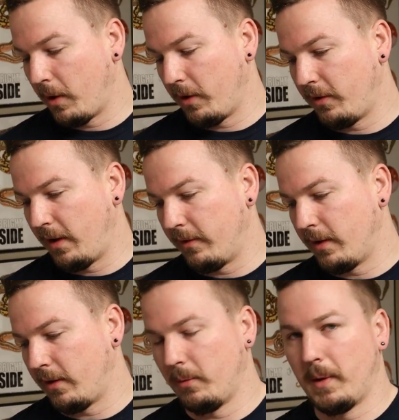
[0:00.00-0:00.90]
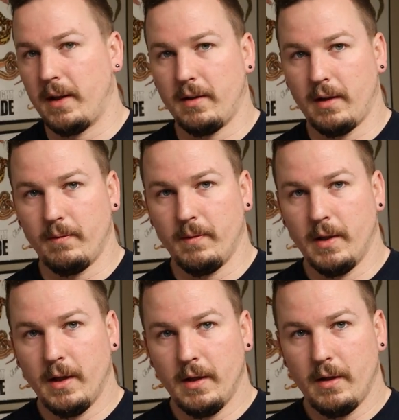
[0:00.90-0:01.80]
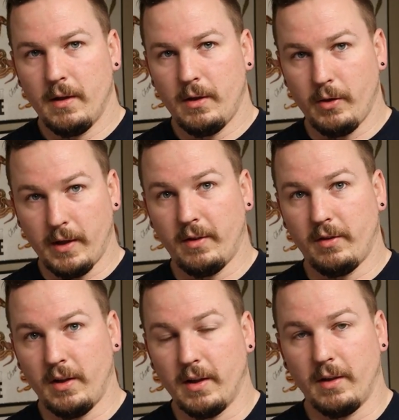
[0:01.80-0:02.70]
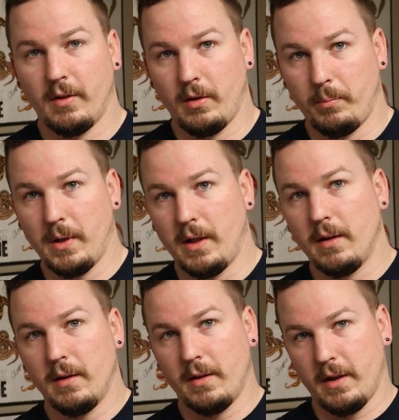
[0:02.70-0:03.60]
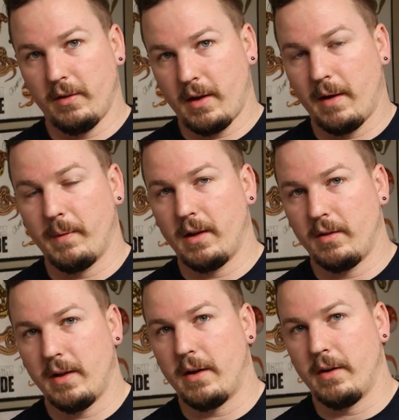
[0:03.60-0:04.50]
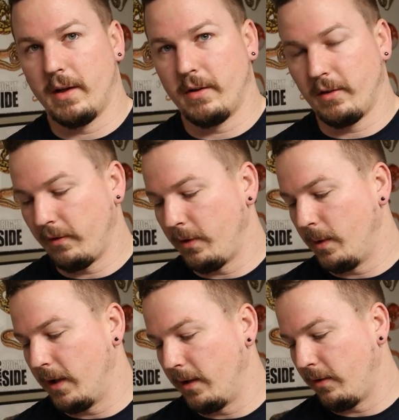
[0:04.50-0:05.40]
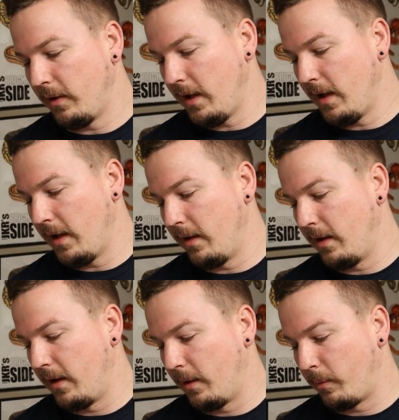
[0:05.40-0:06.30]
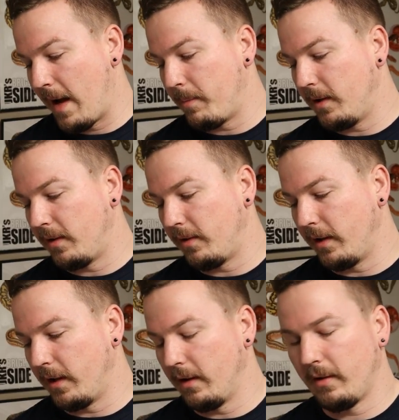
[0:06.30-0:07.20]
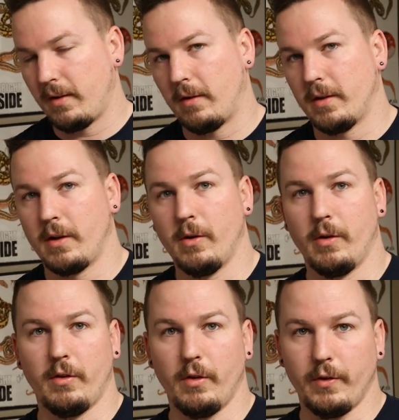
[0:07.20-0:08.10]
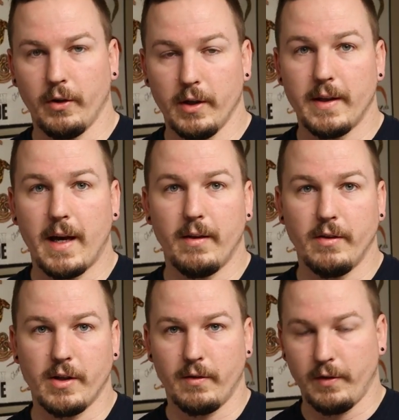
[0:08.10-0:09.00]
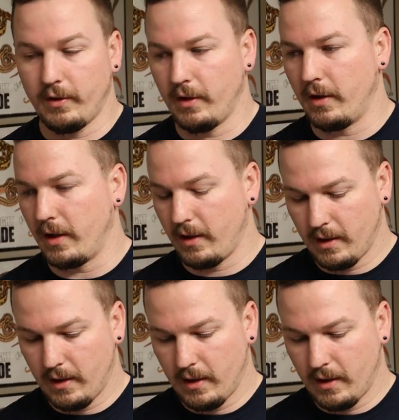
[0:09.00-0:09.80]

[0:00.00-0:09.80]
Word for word: March 7th. So by the time you guys see this, it'll be this coming Saturday, just a few days in uh, Rapid City, South Dakota. So if you're in that general vicinity,